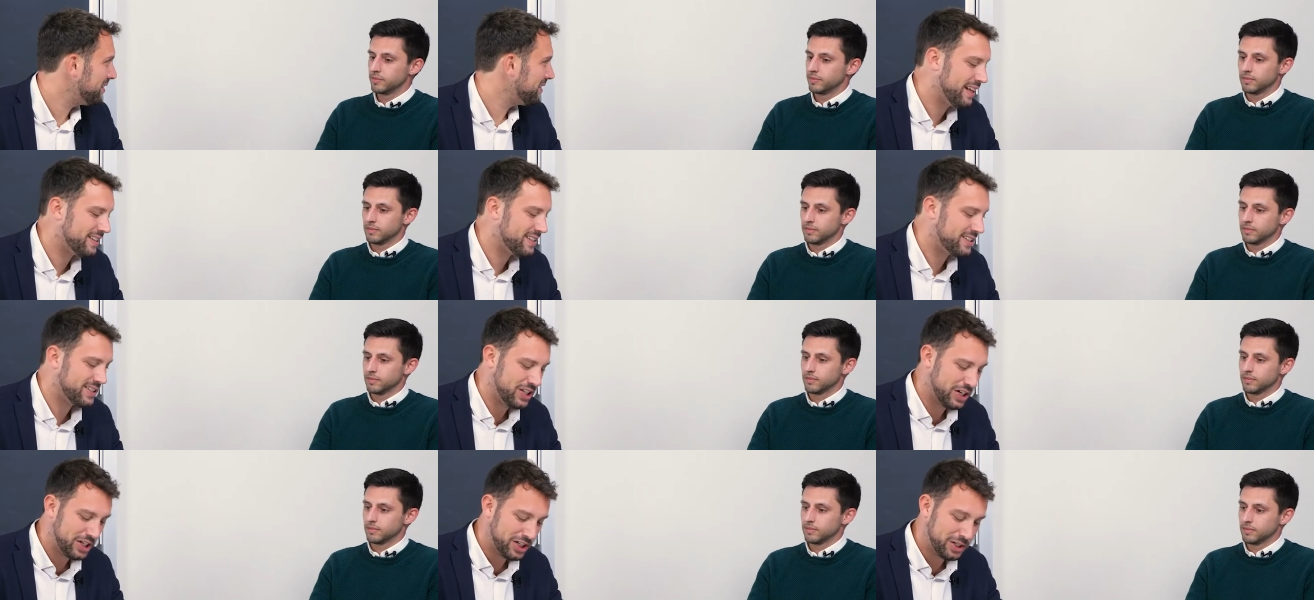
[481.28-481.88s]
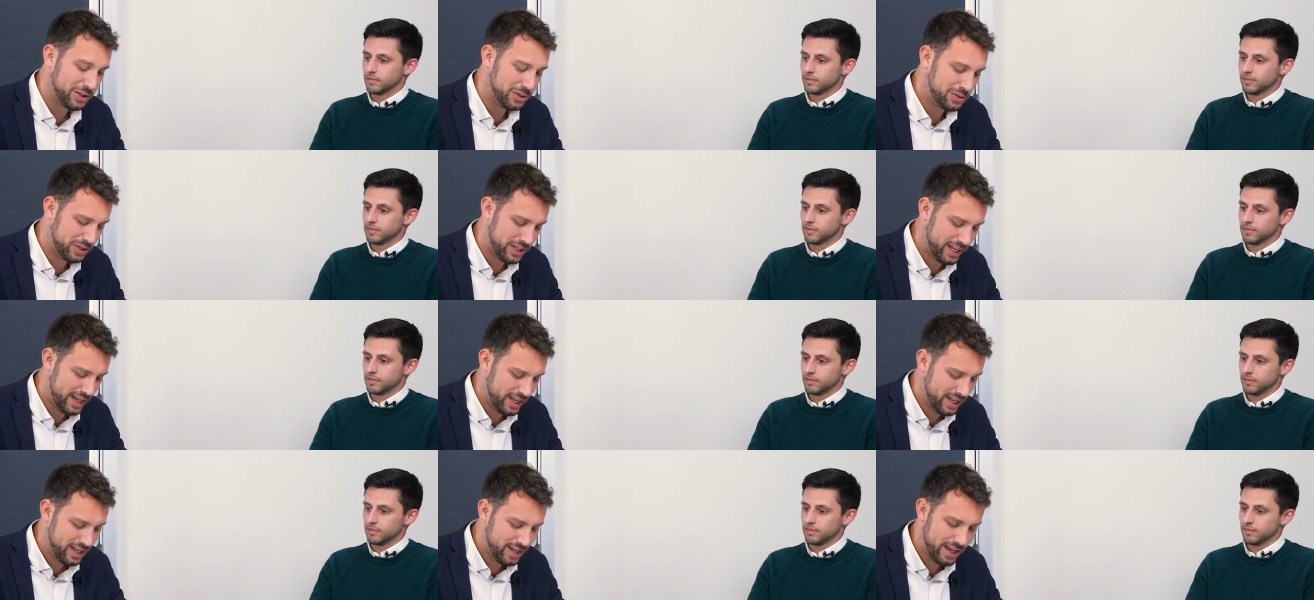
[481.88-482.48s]
Speaker 1: that starting
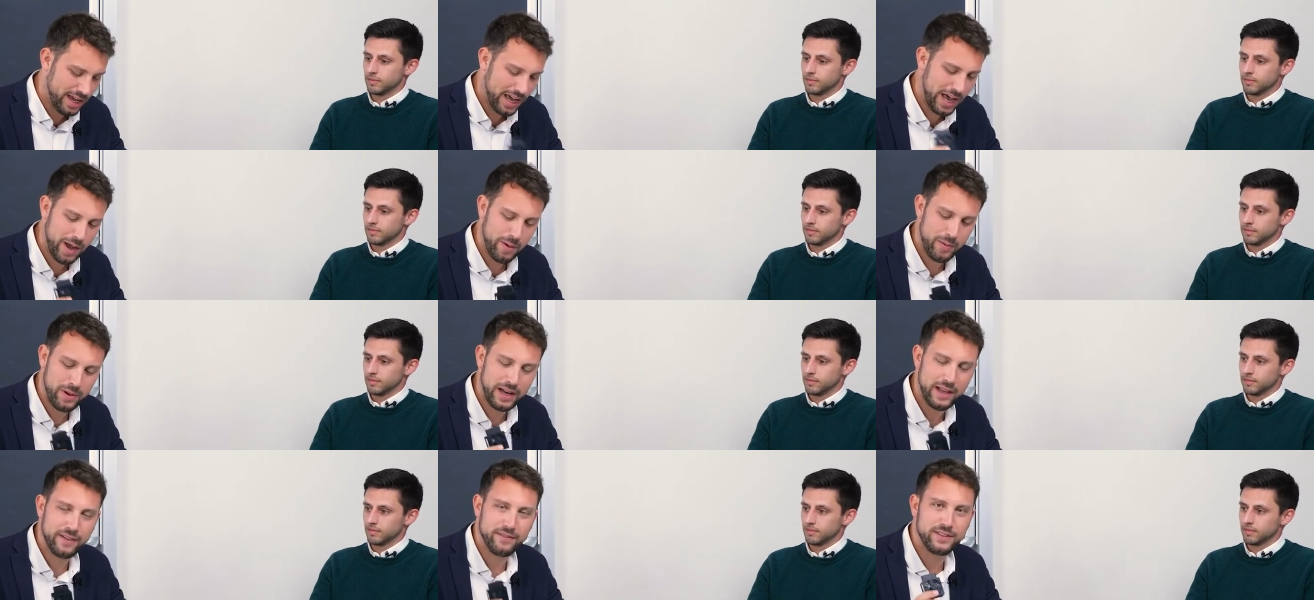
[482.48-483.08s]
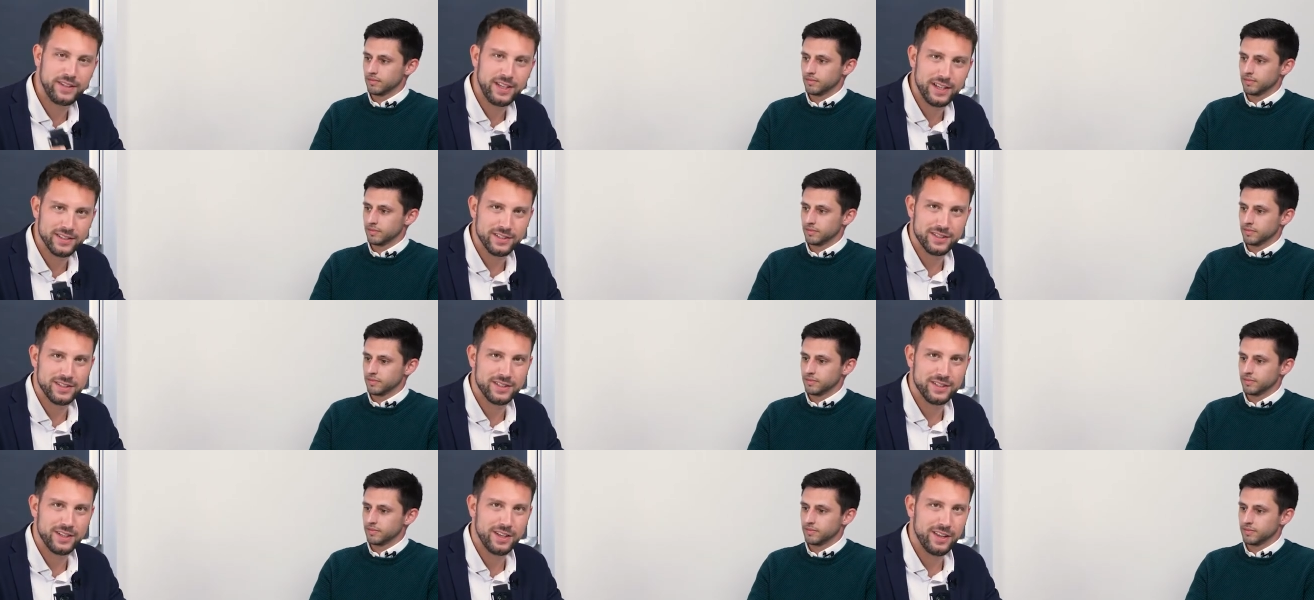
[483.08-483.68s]
today i will have this
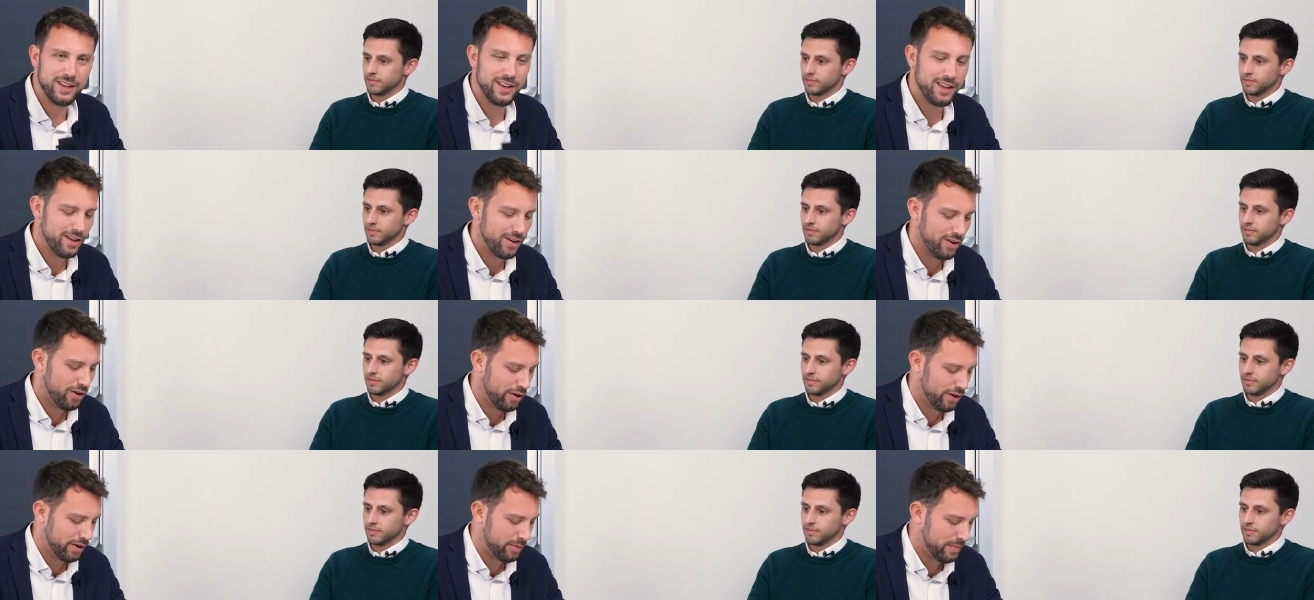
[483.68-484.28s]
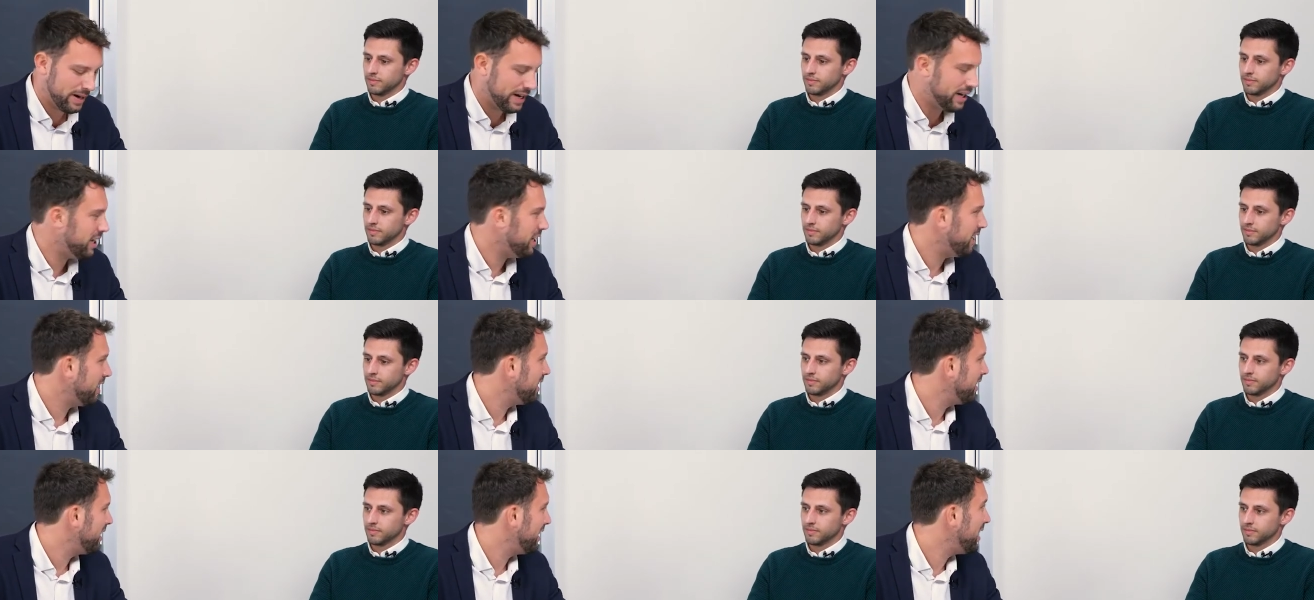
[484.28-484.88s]
on my
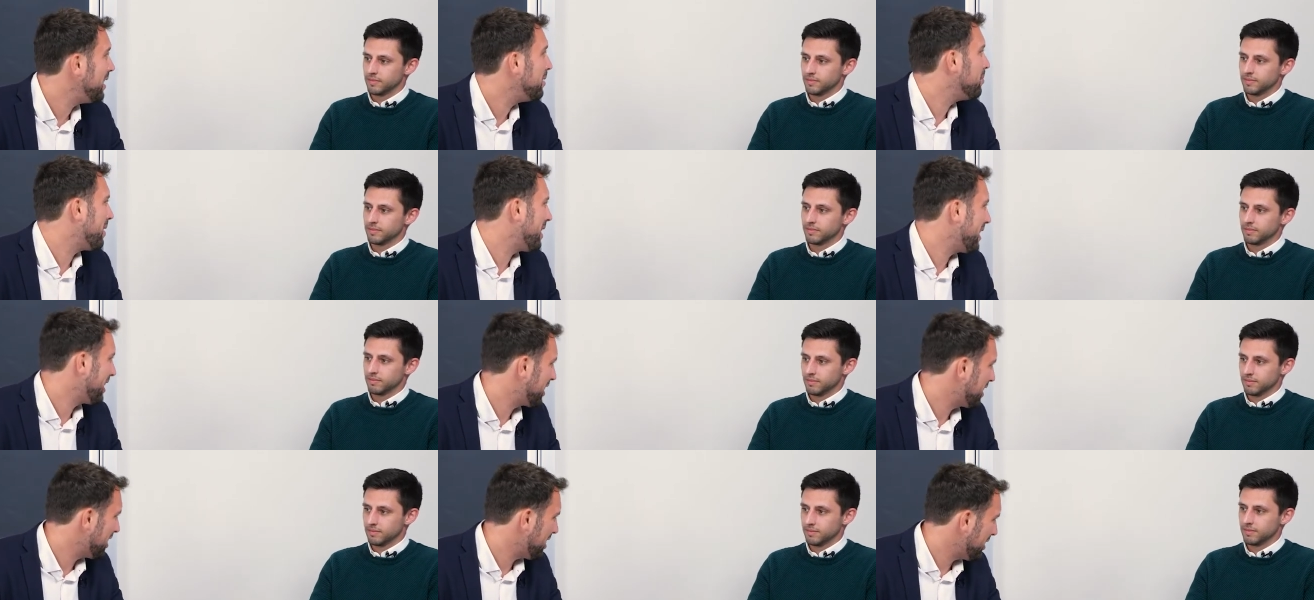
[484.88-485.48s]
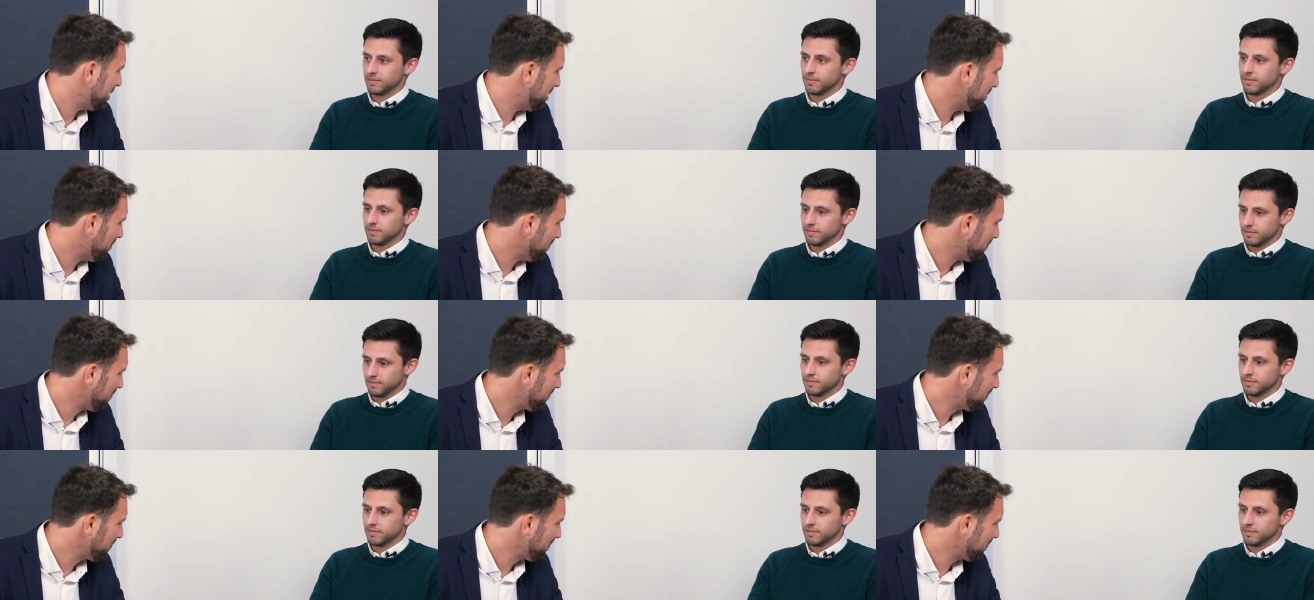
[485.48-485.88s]
in my car.